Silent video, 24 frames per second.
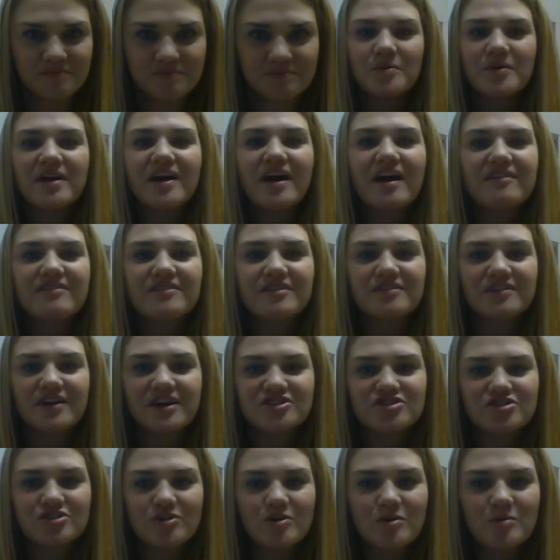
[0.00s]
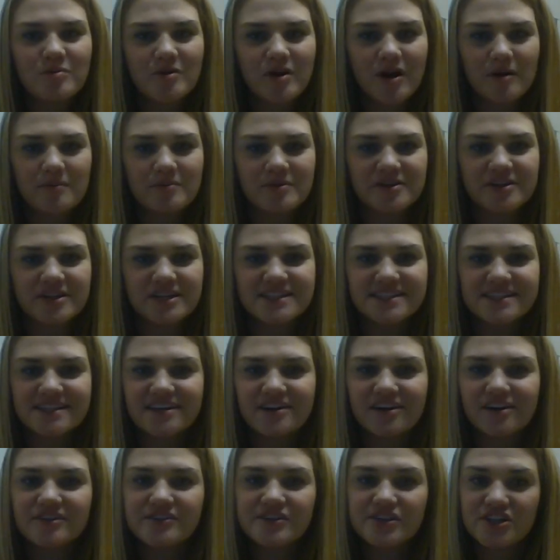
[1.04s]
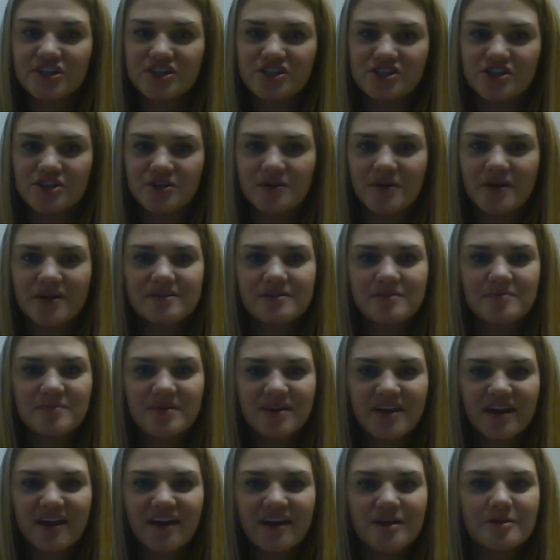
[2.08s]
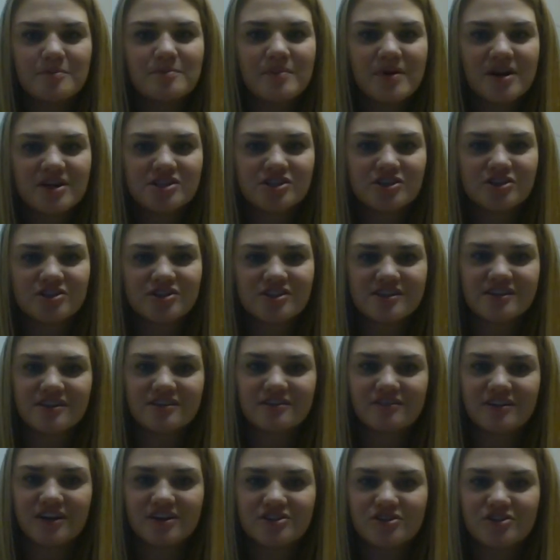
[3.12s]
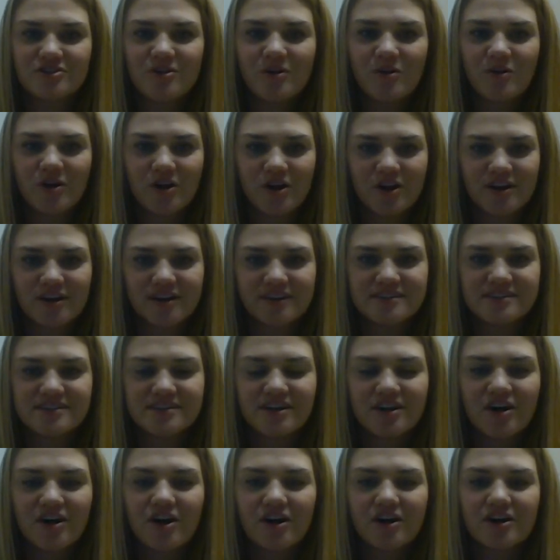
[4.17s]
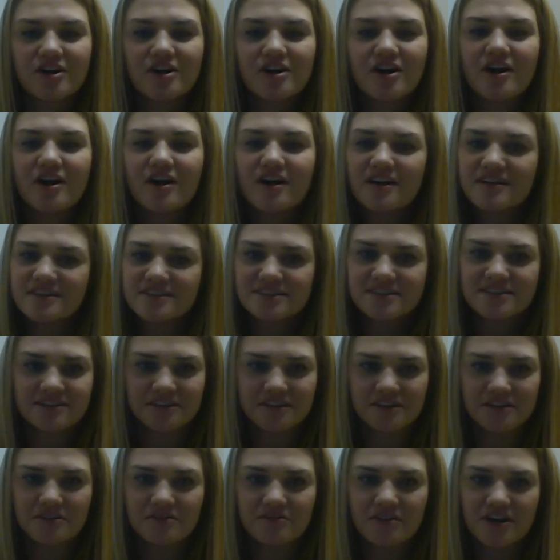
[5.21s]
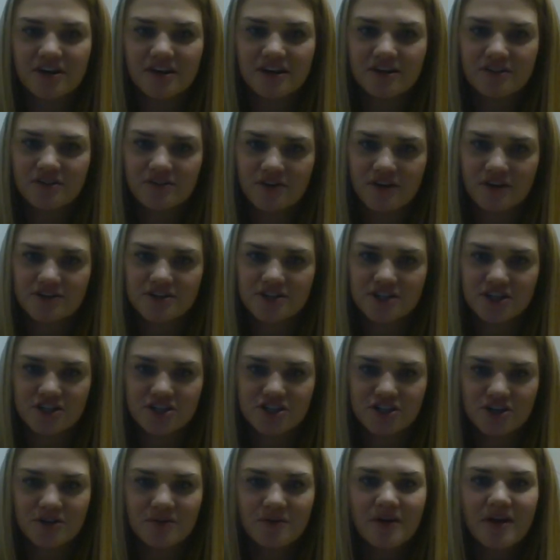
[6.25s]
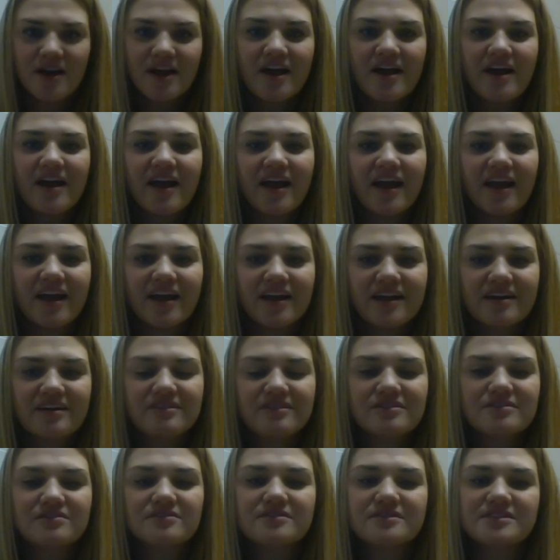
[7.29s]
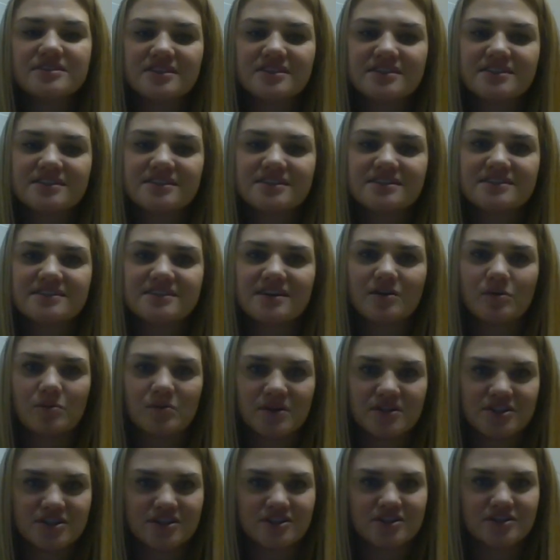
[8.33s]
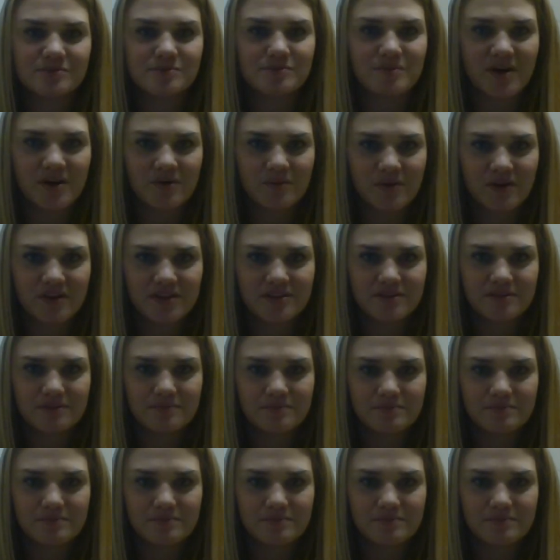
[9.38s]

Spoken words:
We have electrical properties in our tissue, and the BIA measures the electrical currents that are constantly running through our tissue and the resistance at which it's met with.